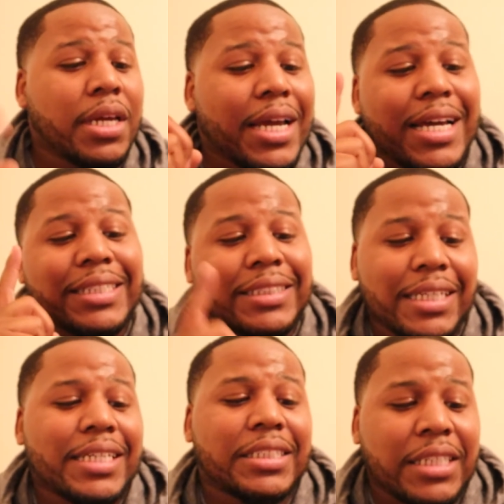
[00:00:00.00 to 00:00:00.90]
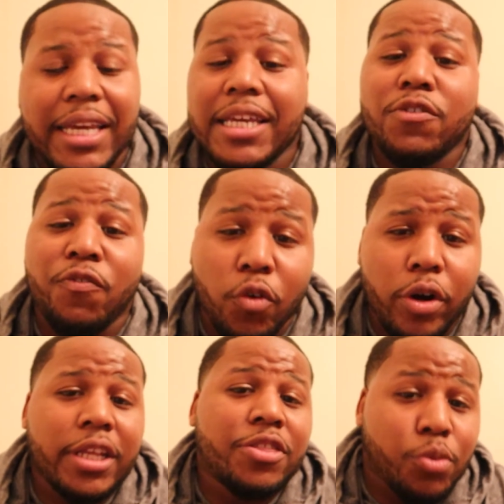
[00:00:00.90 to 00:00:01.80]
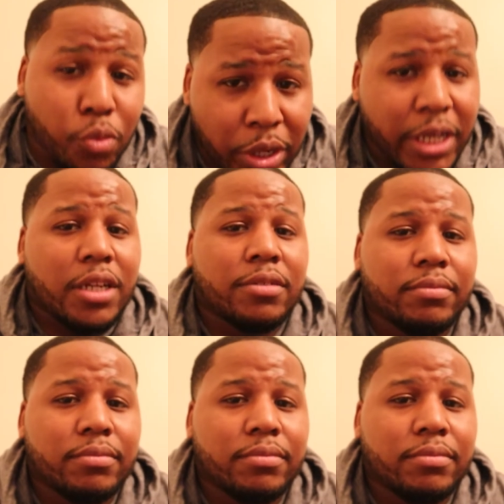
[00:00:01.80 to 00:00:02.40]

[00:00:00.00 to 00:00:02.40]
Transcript: 1643.